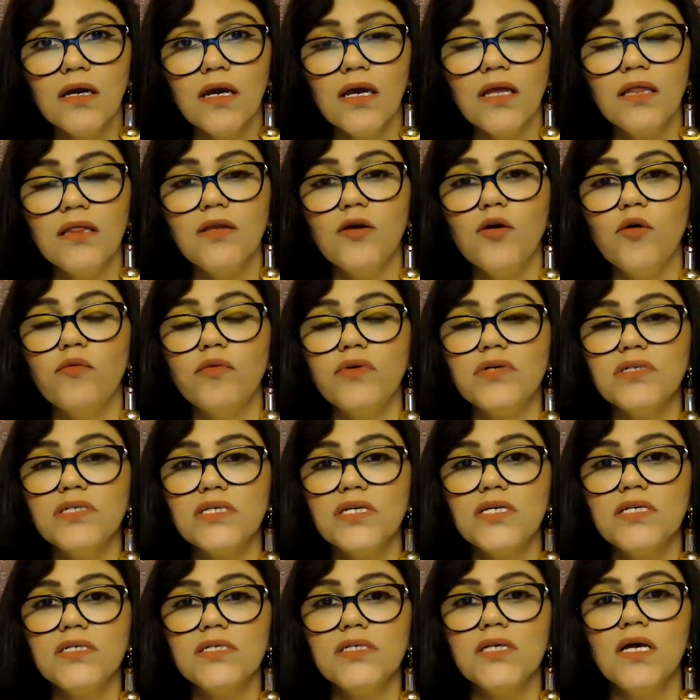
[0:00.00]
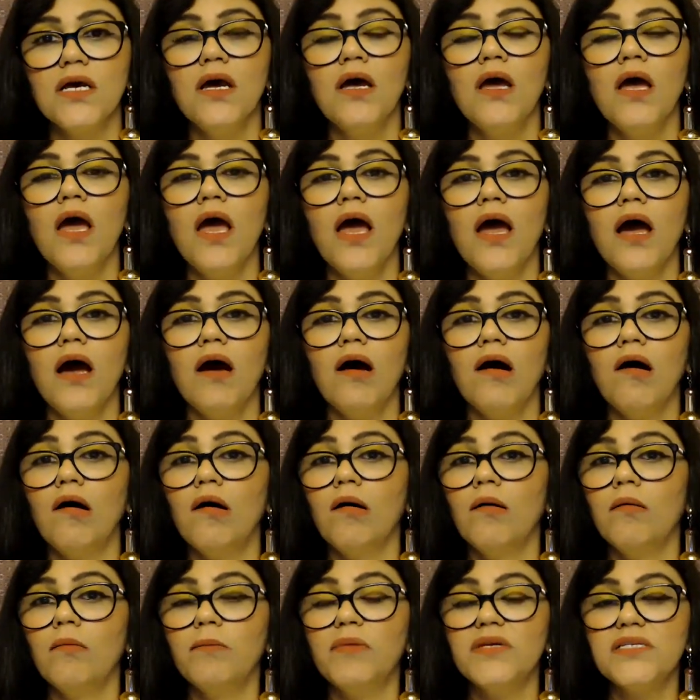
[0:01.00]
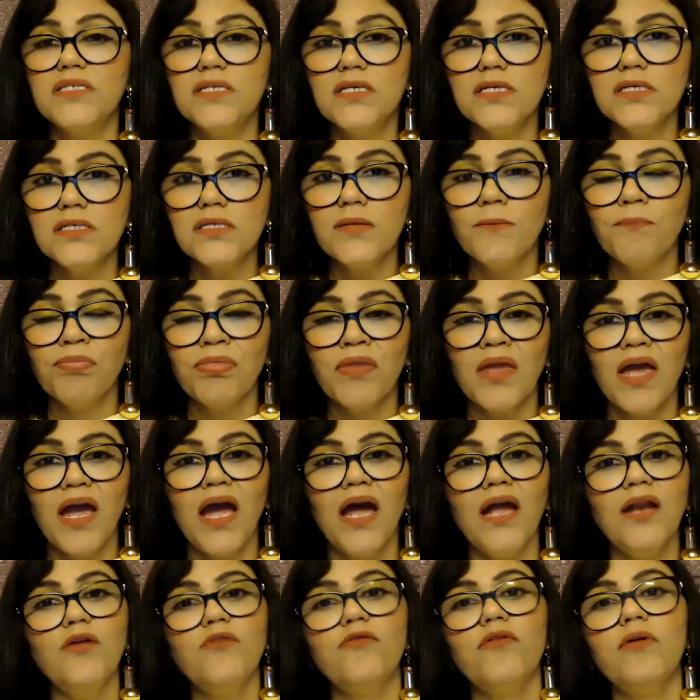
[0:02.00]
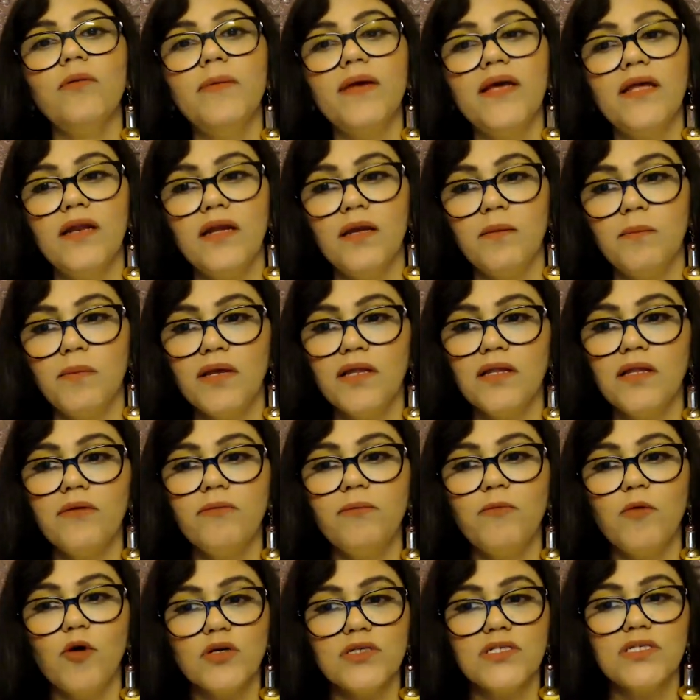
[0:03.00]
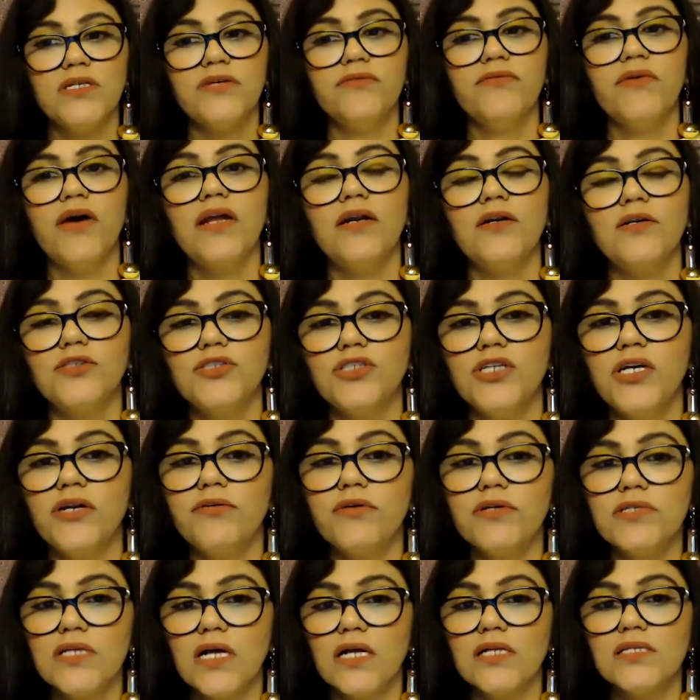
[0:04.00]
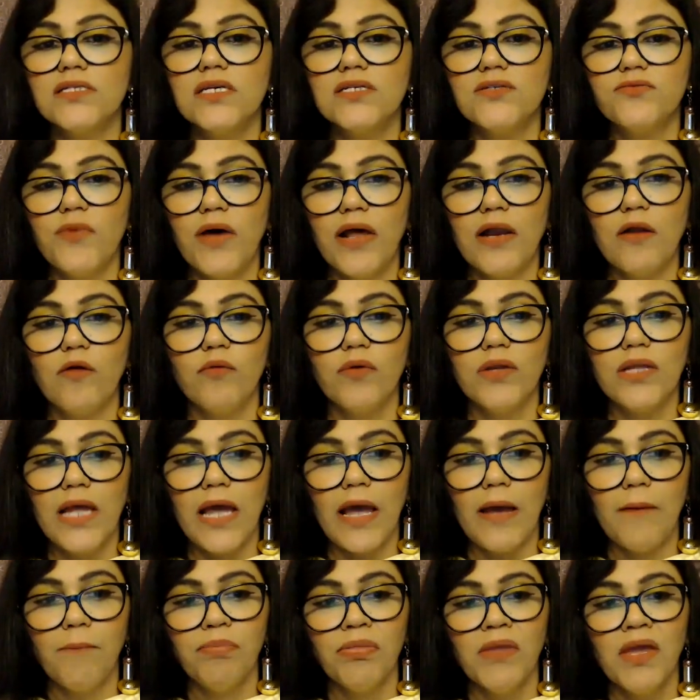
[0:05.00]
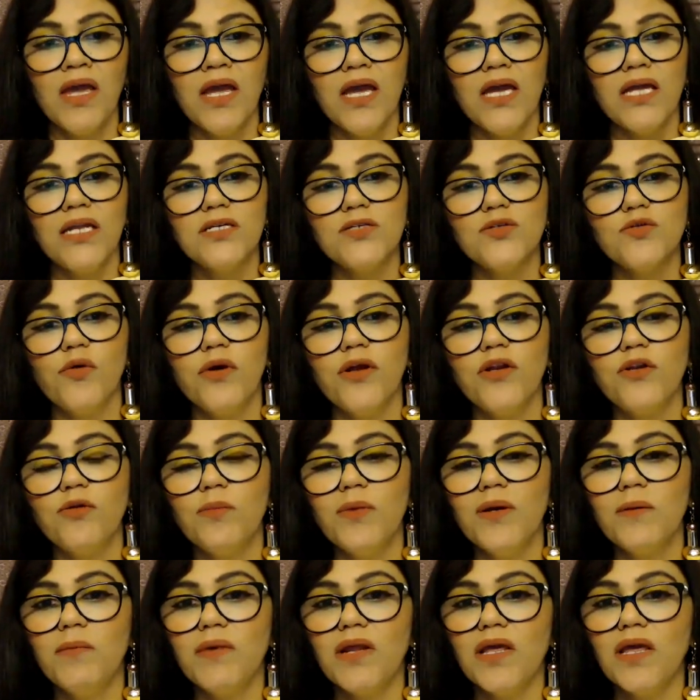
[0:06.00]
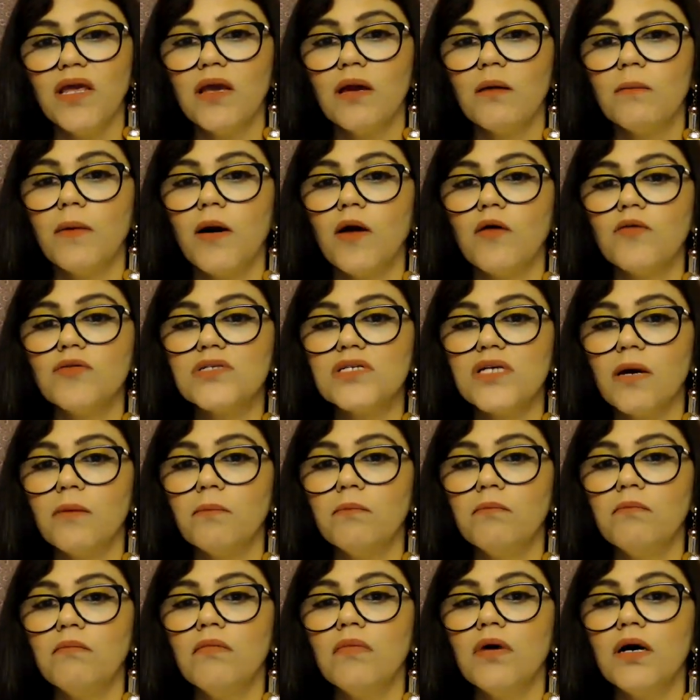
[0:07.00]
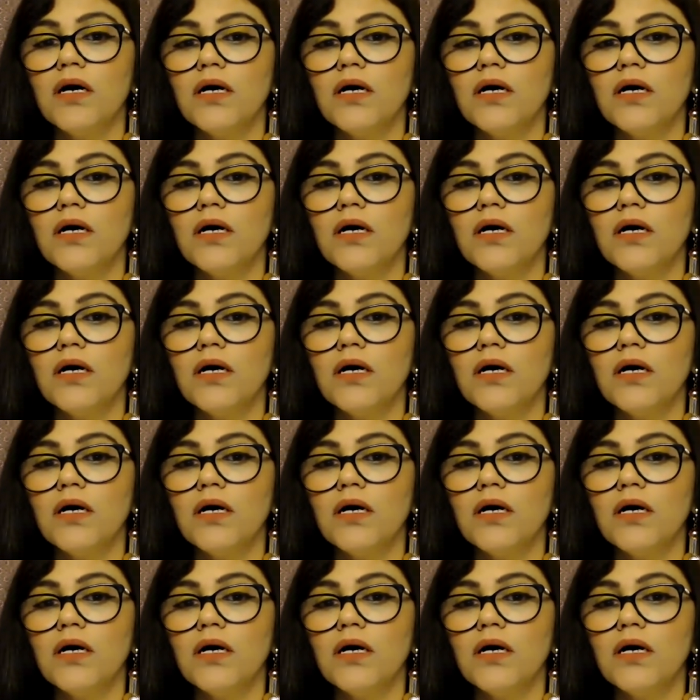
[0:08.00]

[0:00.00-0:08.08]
in the overseas business, and you will be reaping the positive energy and results as well over there. It is going to be bringing about some